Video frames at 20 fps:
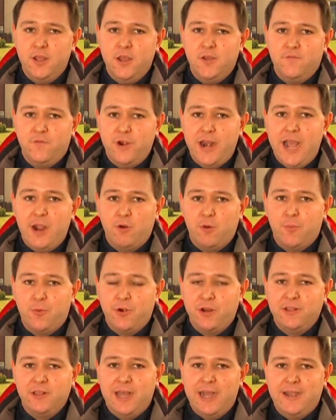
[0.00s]
For now,
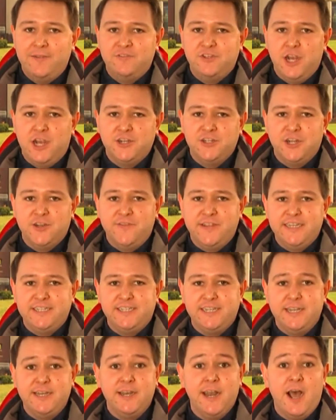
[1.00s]
reporting live, John
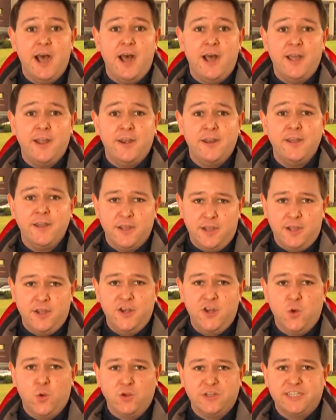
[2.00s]
Genovese, nine
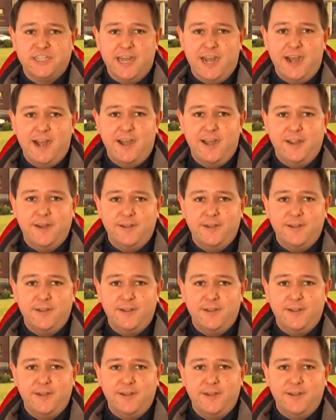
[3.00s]
on your side.